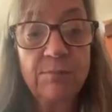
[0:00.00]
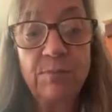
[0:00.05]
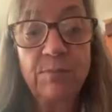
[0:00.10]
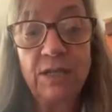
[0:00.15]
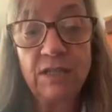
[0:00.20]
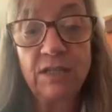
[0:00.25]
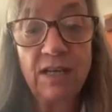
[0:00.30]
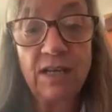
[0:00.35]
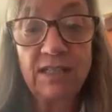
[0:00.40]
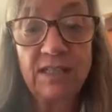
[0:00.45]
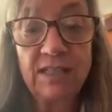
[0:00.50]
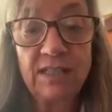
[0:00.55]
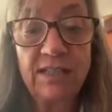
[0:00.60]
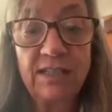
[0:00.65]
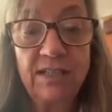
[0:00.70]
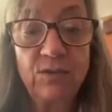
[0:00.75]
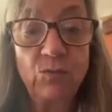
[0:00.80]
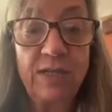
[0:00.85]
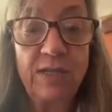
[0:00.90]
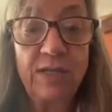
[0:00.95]
but
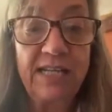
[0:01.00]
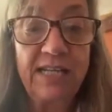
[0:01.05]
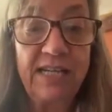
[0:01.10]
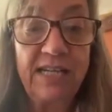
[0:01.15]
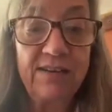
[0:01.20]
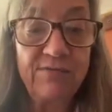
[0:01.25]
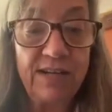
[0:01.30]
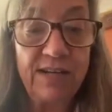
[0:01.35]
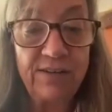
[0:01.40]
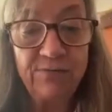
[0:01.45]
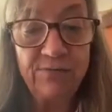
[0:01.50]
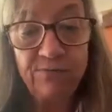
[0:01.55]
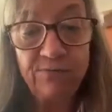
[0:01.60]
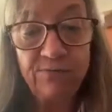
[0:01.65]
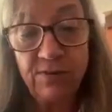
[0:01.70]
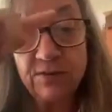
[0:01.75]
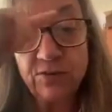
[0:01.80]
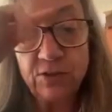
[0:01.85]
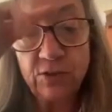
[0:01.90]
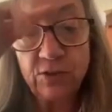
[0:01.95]
luckily we have a
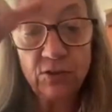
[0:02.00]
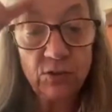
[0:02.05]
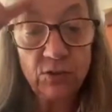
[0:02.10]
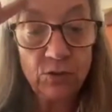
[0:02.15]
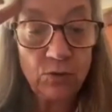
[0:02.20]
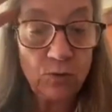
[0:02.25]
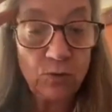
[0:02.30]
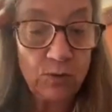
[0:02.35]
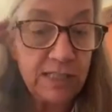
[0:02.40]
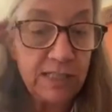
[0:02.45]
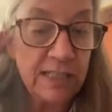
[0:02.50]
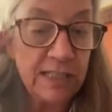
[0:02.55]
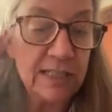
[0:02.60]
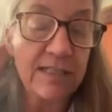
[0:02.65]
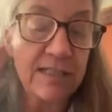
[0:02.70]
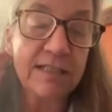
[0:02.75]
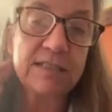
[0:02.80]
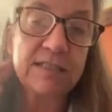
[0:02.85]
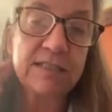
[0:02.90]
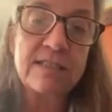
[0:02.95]
funder who
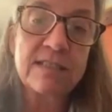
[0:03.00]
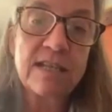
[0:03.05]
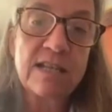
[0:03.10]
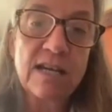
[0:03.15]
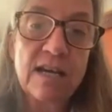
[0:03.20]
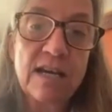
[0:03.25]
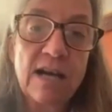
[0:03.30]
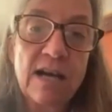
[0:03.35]
is